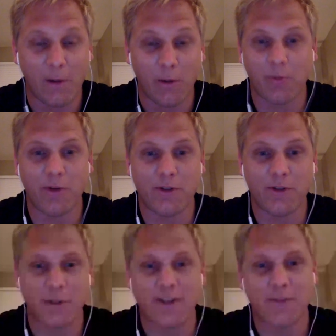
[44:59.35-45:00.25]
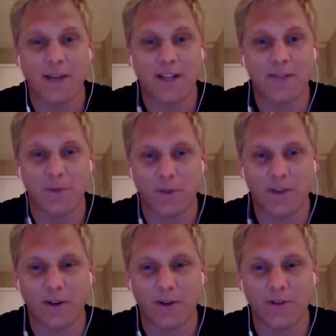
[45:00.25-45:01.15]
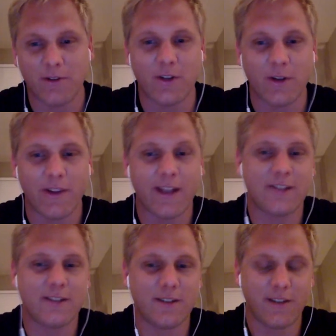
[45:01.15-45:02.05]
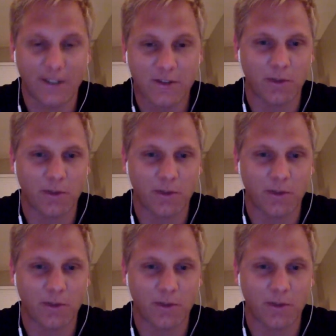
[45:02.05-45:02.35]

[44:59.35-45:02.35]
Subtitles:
would produce the best match between those, and that's a